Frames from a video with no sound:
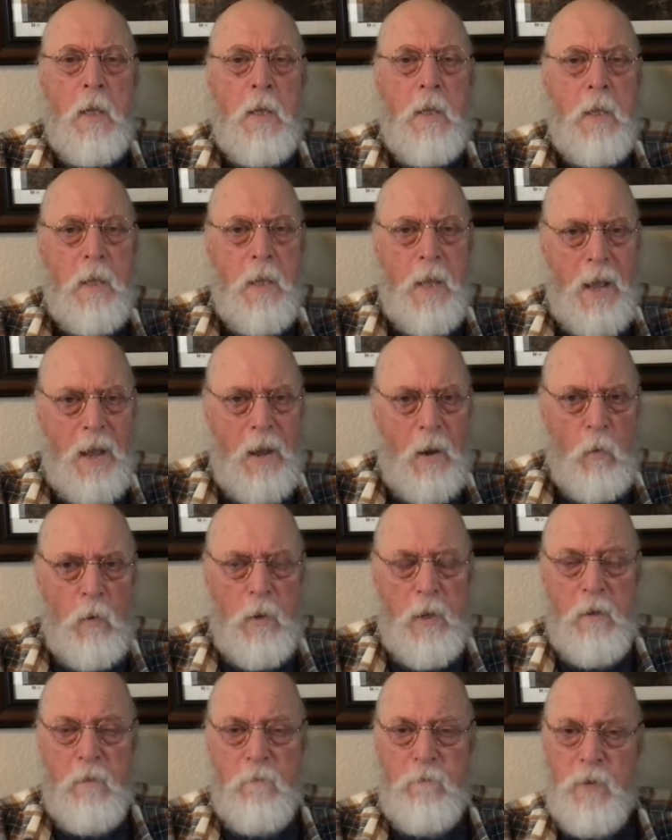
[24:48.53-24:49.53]
Now,
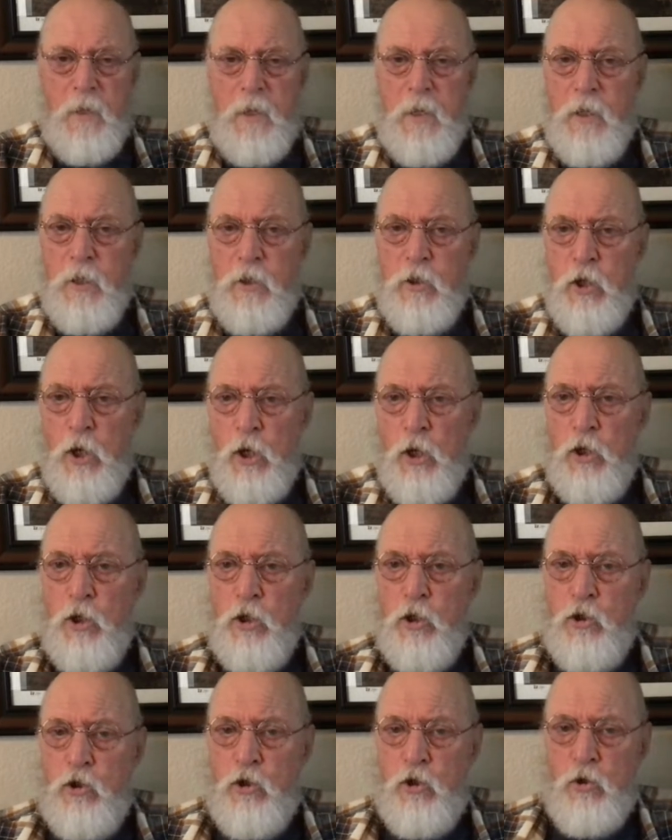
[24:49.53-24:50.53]
if it is
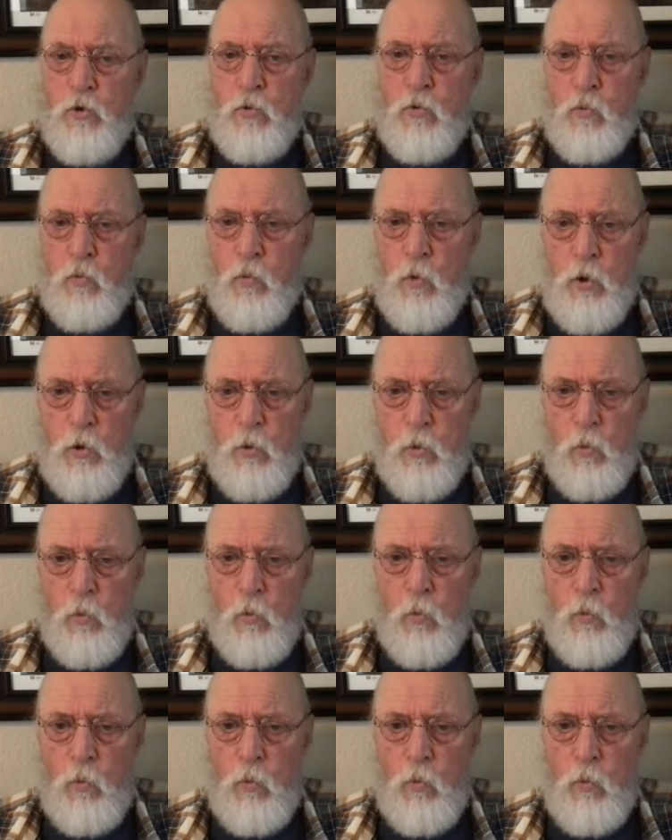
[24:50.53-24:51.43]
true,